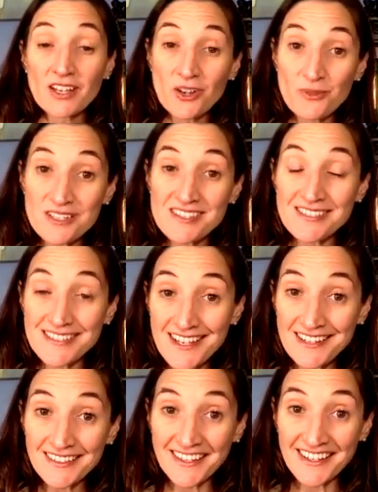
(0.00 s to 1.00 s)

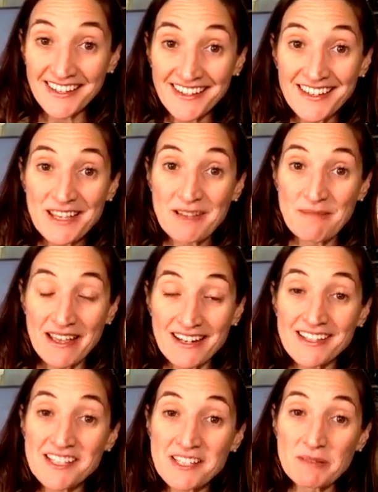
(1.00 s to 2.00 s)
Coincidentally,
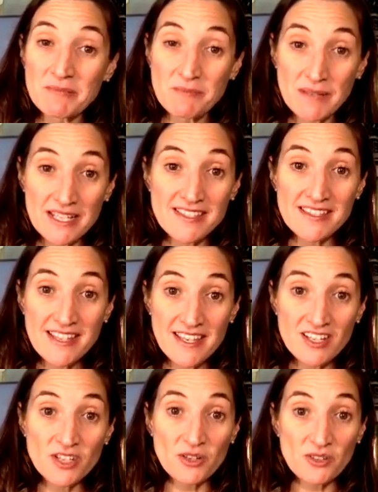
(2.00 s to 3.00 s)
magnesium and B
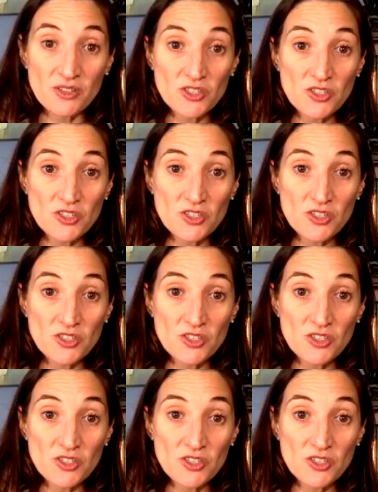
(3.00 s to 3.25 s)
six are the